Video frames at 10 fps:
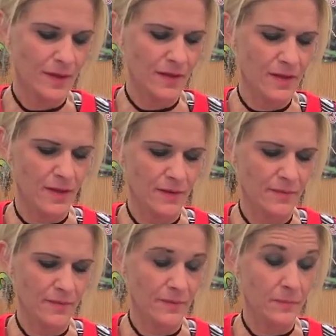Huh.
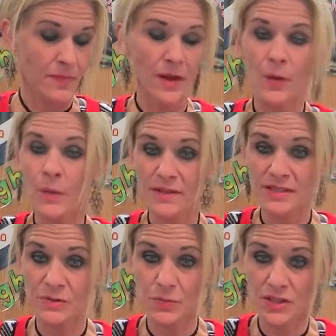Well, it
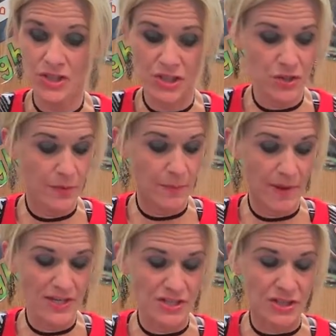says wishing you a
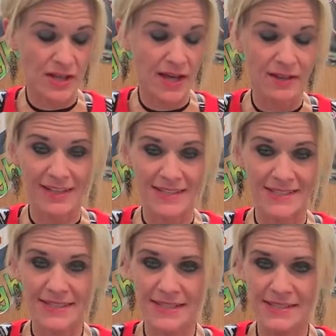magical holiday
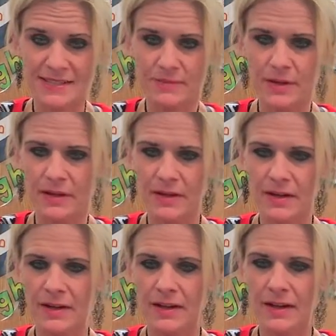season, but
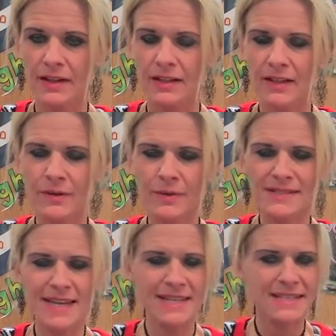look
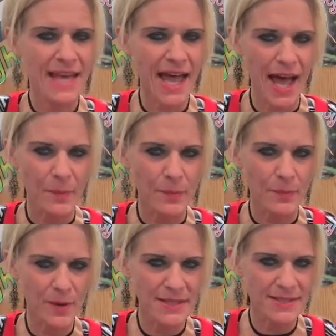what's on top.
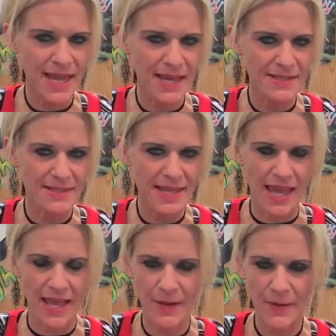What does that
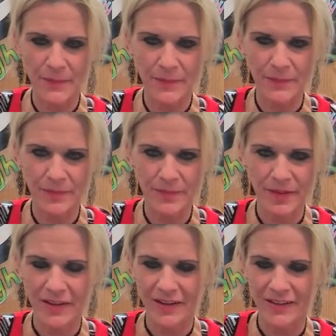say?
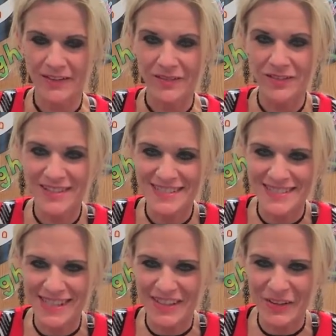What does it
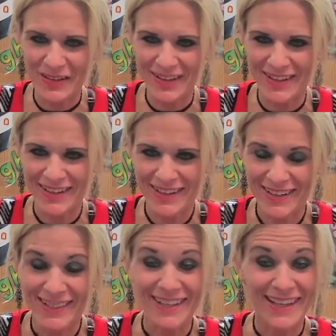say, Logan?
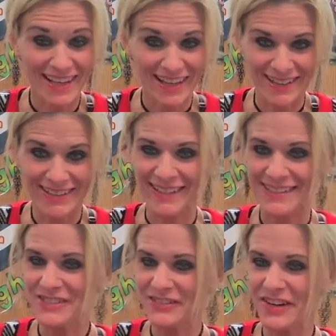Can.
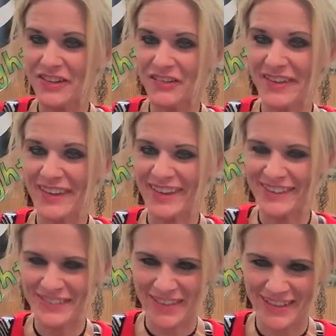Yes, you're right. You
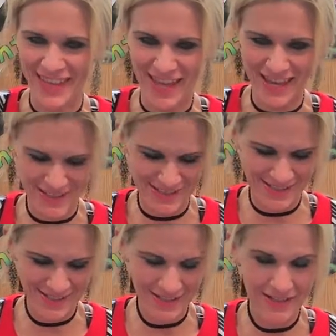can read
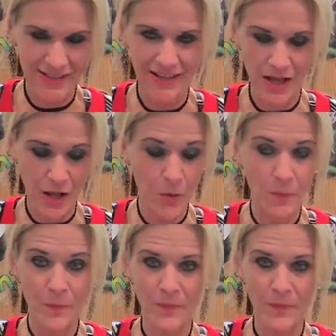that. Oh,